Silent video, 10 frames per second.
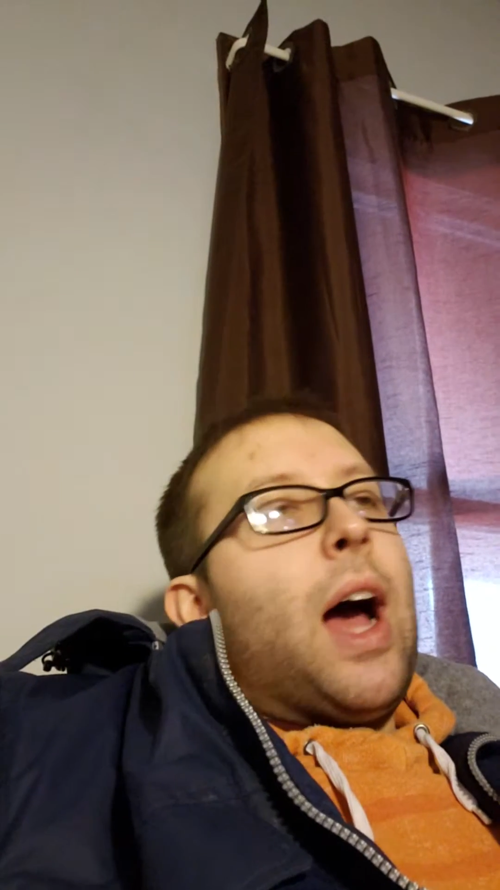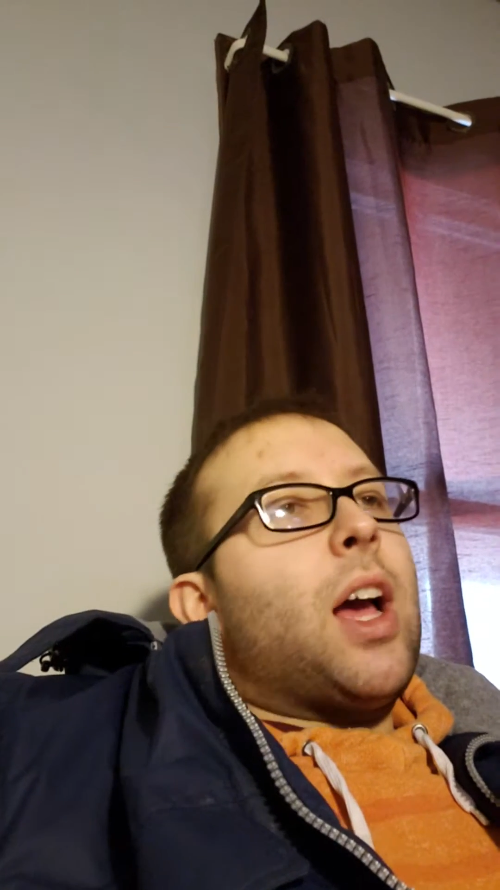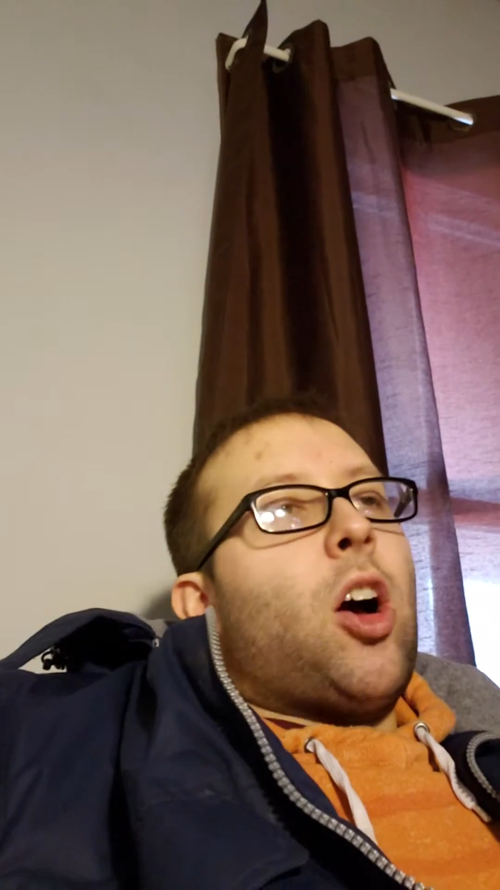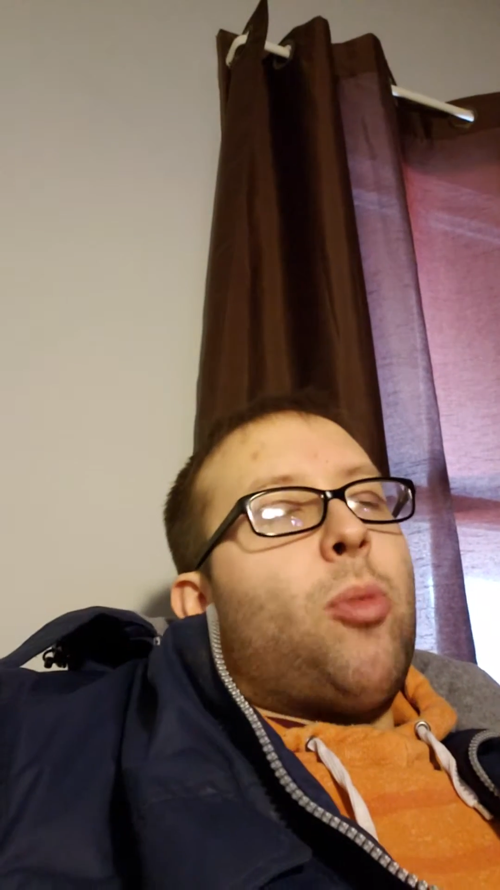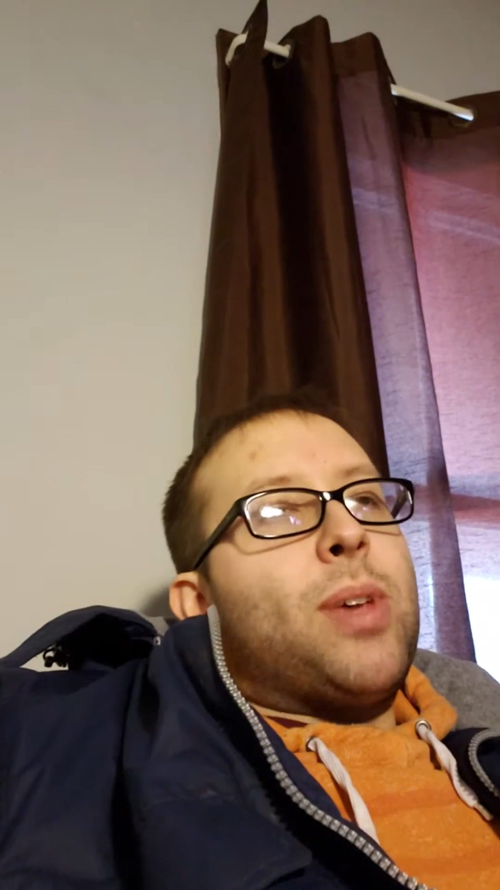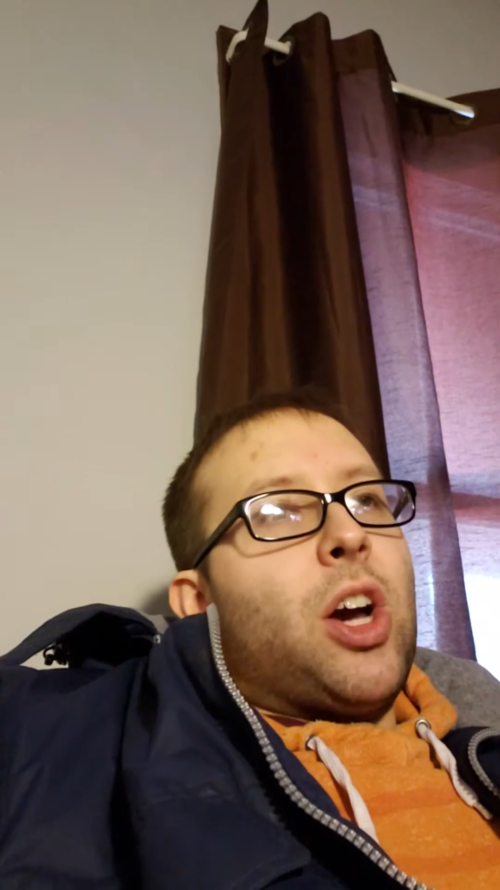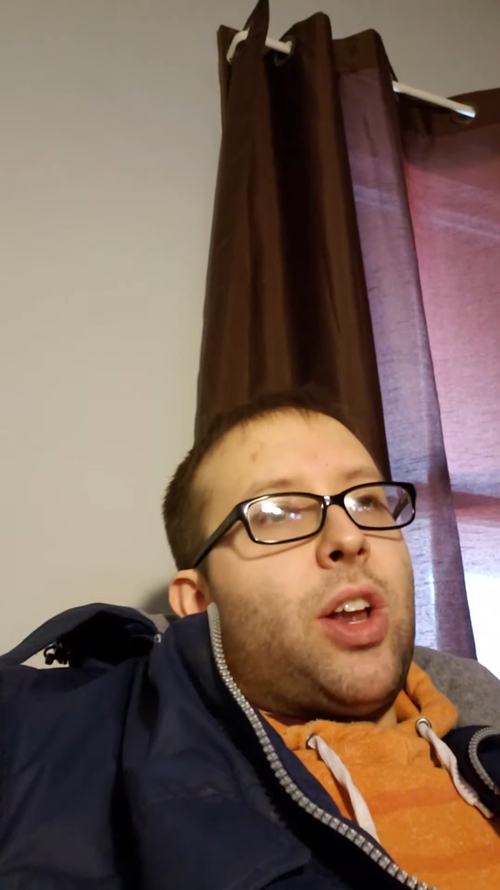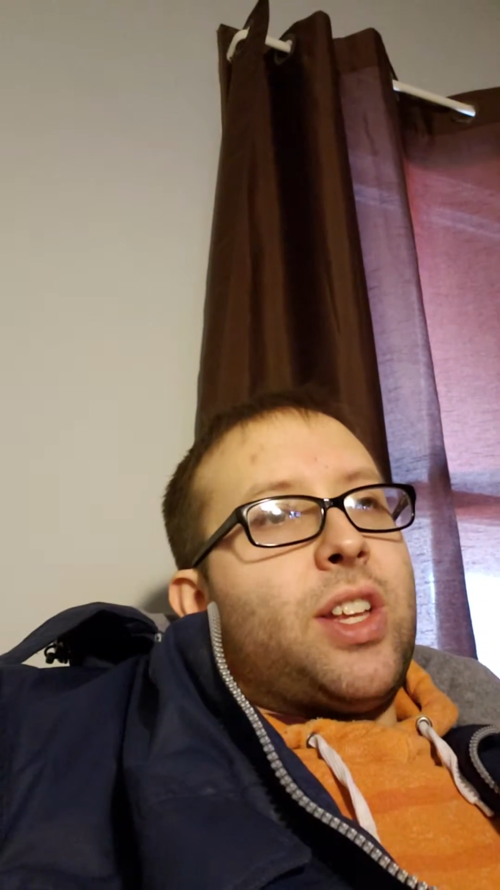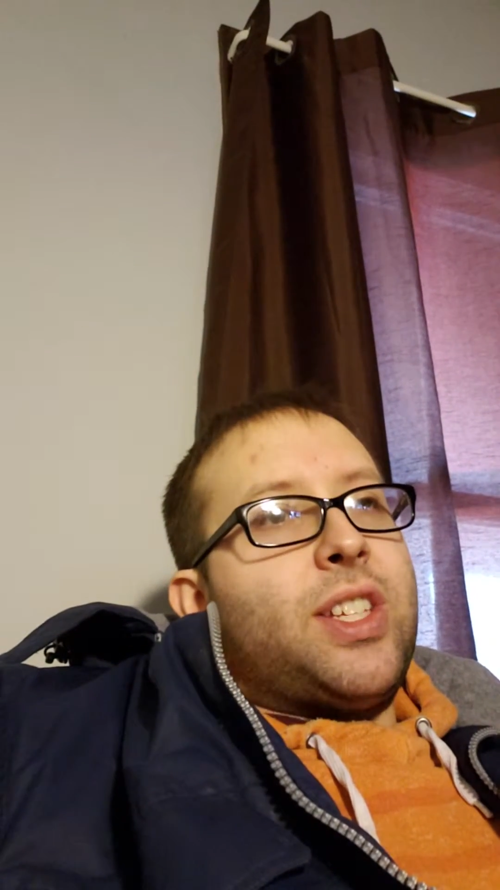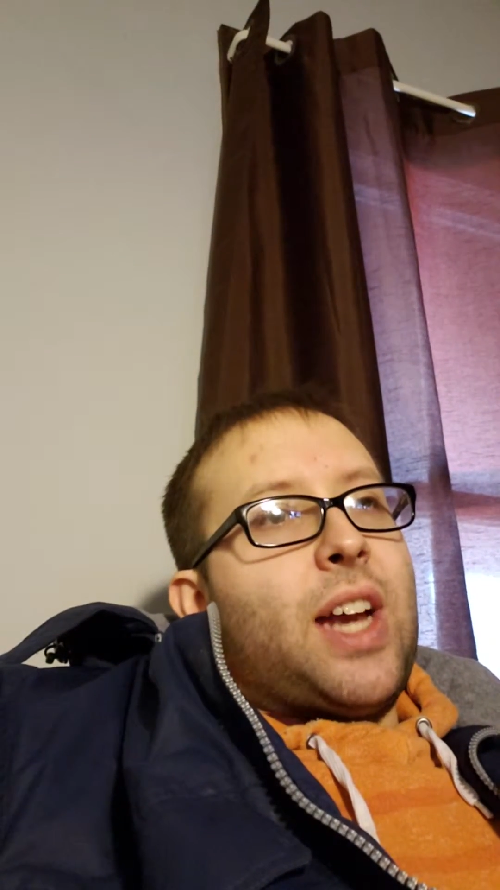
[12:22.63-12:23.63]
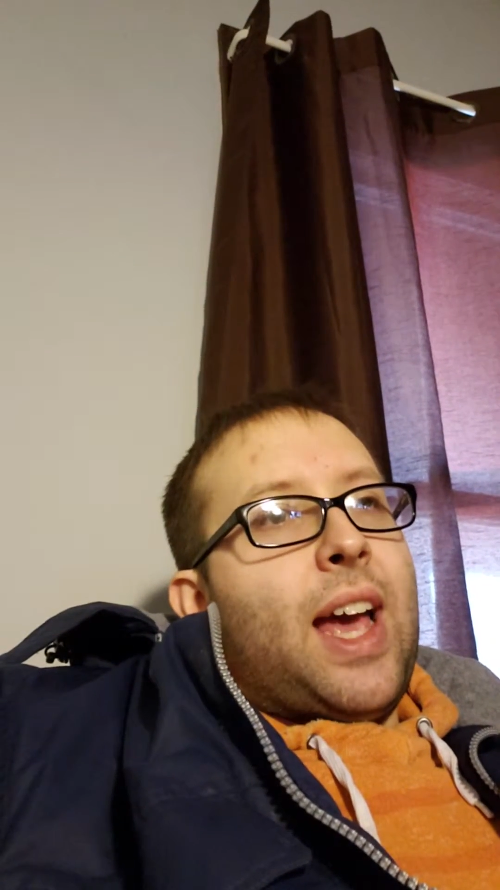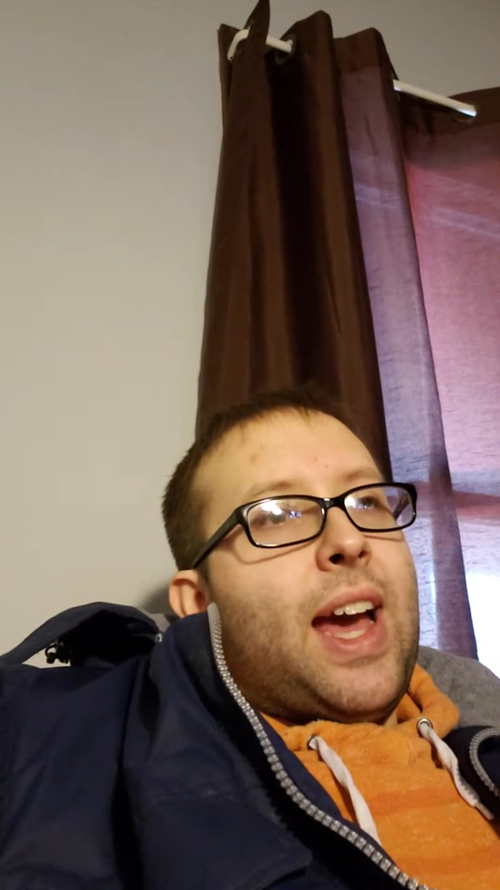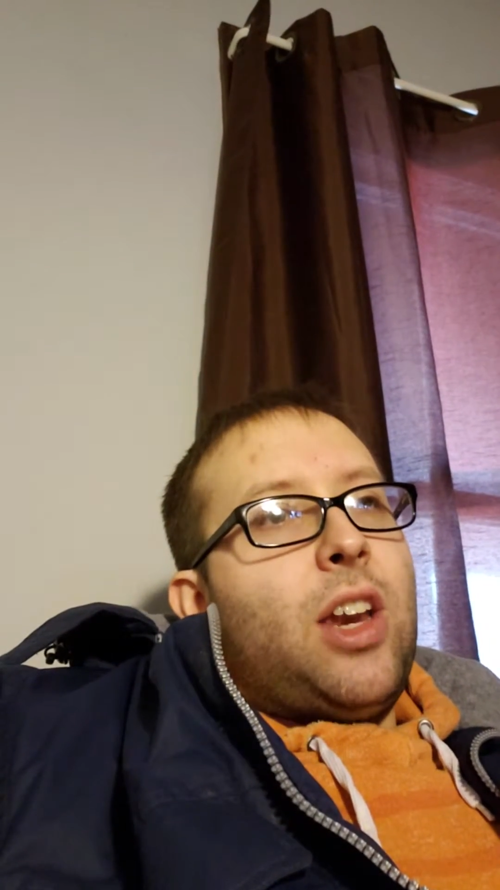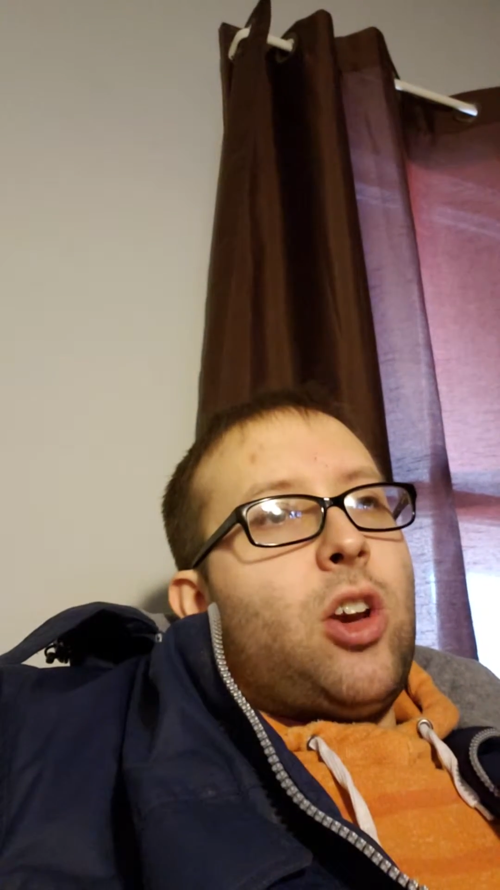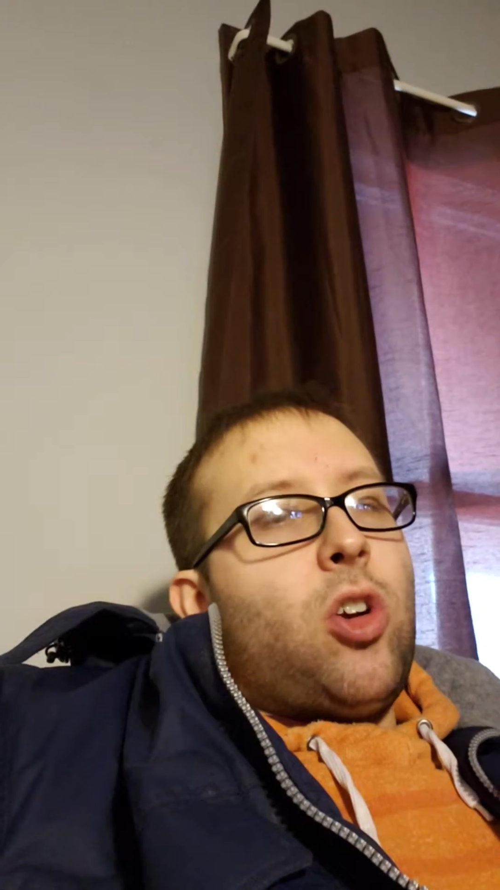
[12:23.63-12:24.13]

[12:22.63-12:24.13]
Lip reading: I'll be honest, I hadn't